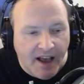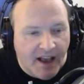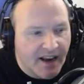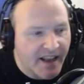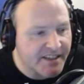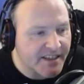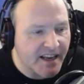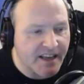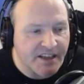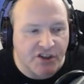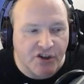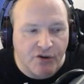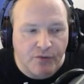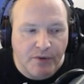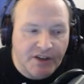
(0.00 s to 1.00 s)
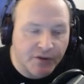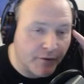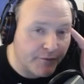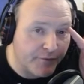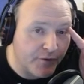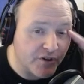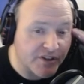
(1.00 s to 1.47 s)
Let's get into a
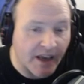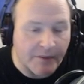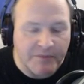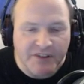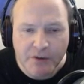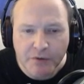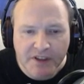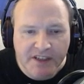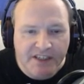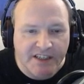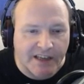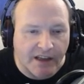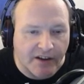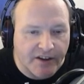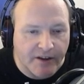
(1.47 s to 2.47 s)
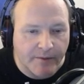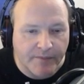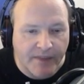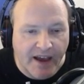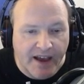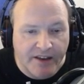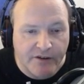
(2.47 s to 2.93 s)
first game, see what this is like,
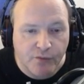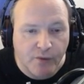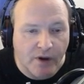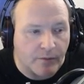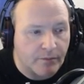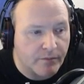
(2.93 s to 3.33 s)
and, well,